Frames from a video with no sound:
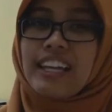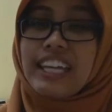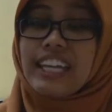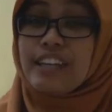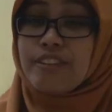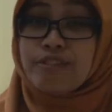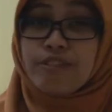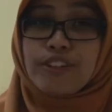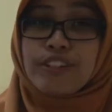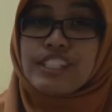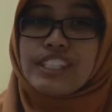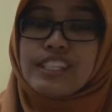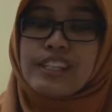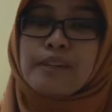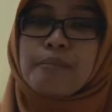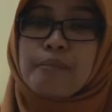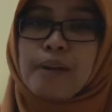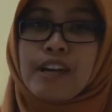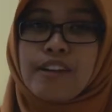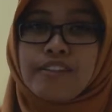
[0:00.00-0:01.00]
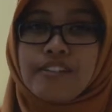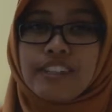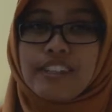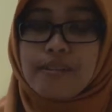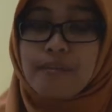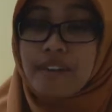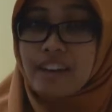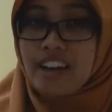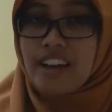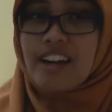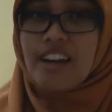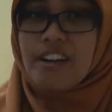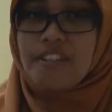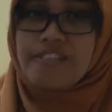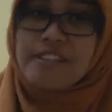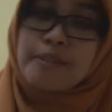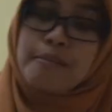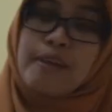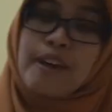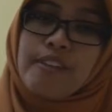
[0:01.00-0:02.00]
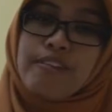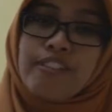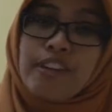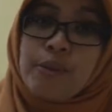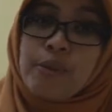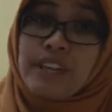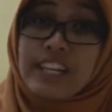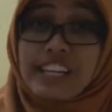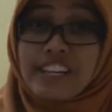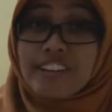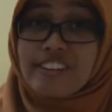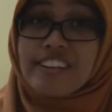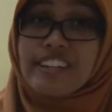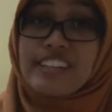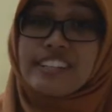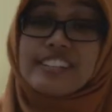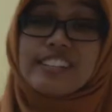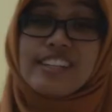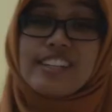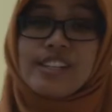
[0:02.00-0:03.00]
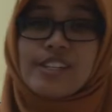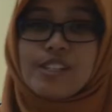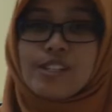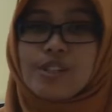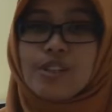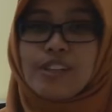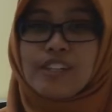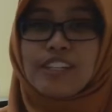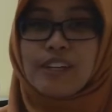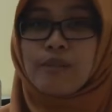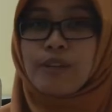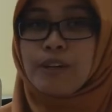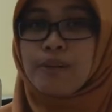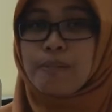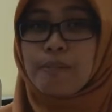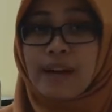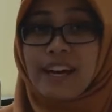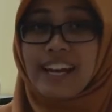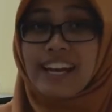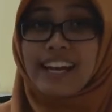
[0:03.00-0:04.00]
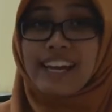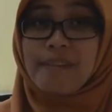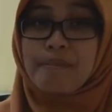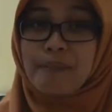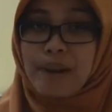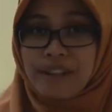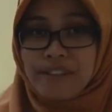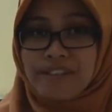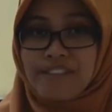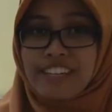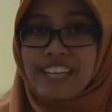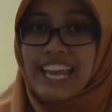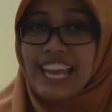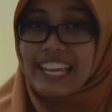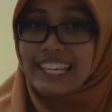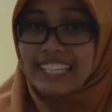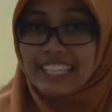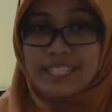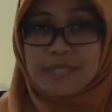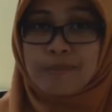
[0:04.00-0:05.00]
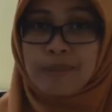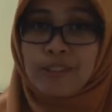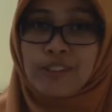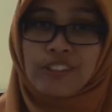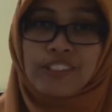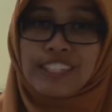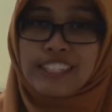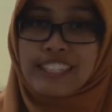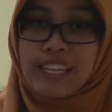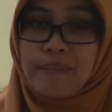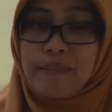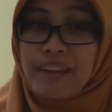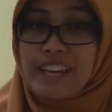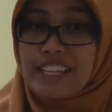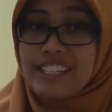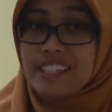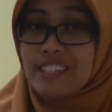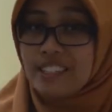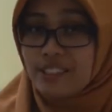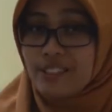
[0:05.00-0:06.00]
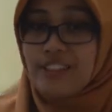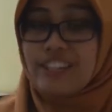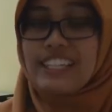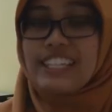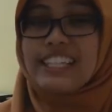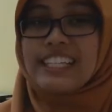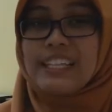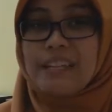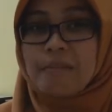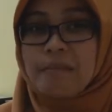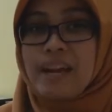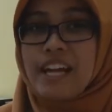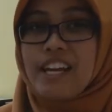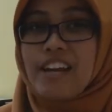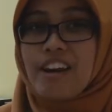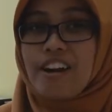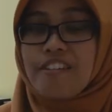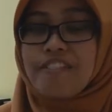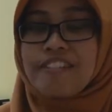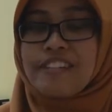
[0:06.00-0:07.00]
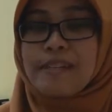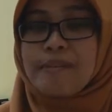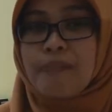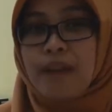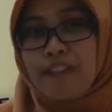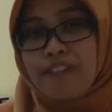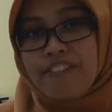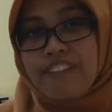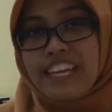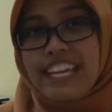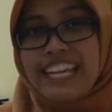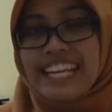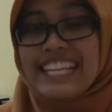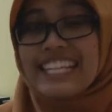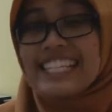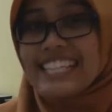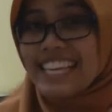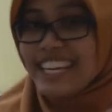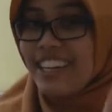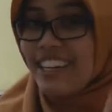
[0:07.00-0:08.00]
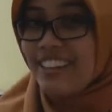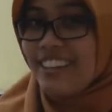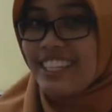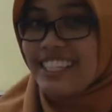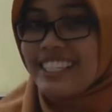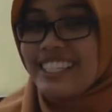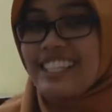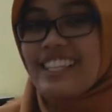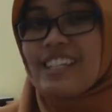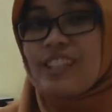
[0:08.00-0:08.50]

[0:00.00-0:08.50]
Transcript: in future the car of the Myvi will increase. So they will buy Myvi at this particular time. So the demand of the Myvi is increased